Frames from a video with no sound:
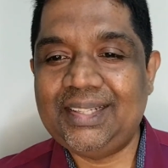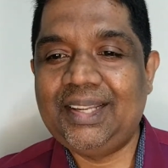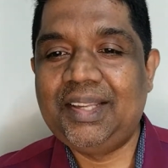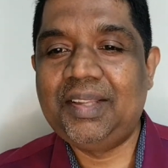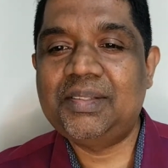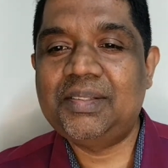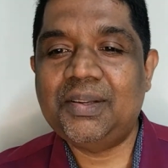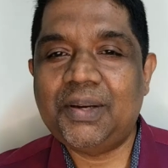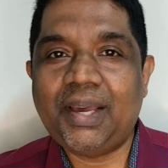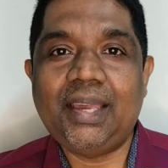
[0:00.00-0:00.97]
So
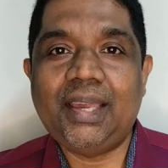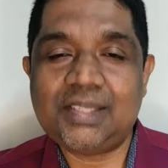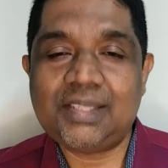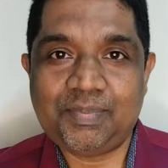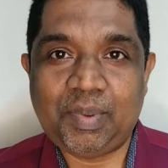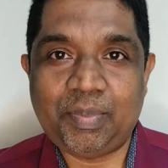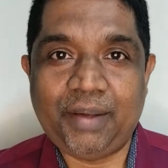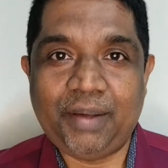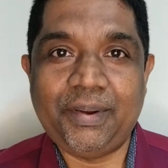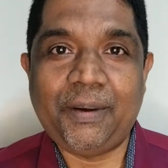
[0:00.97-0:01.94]
I guess people have
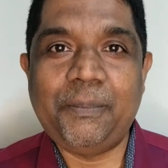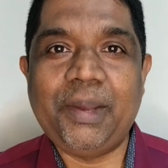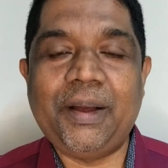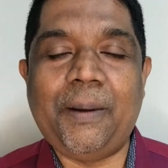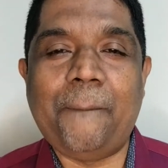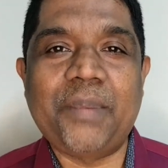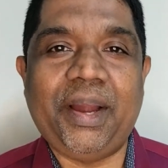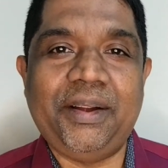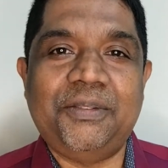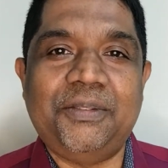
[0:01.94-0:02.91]
now become kind
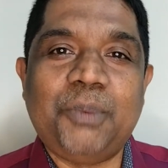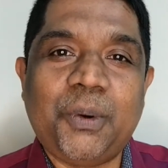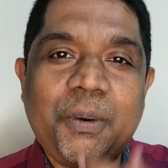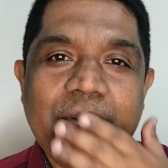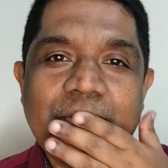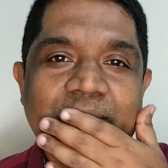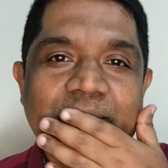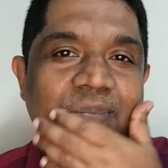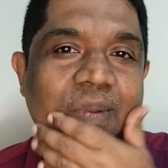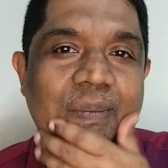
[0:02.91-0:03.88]
of bored
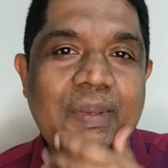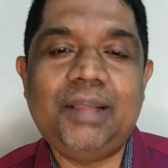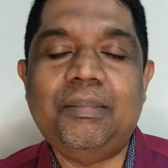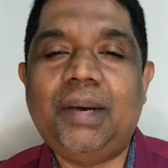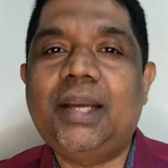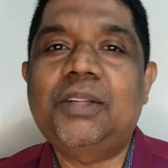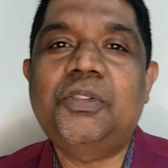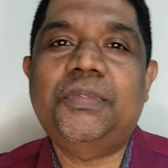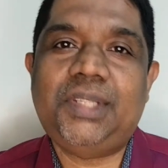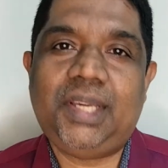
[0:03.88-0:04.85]
with market
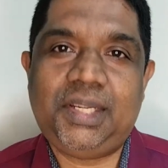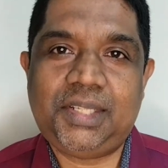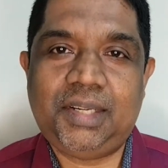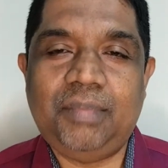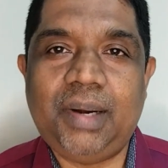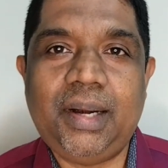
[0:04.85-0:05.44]
sophistication, but